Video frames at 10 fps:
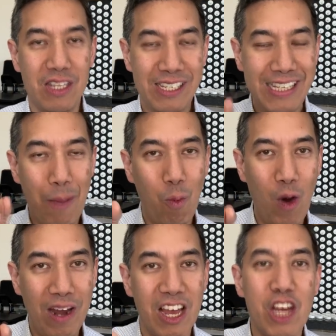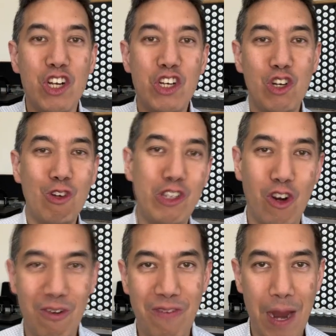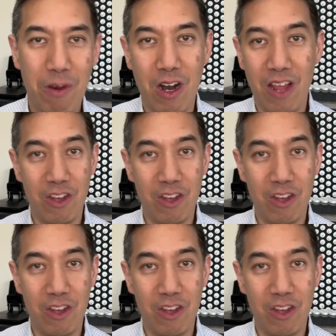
Step one, choose your fiber.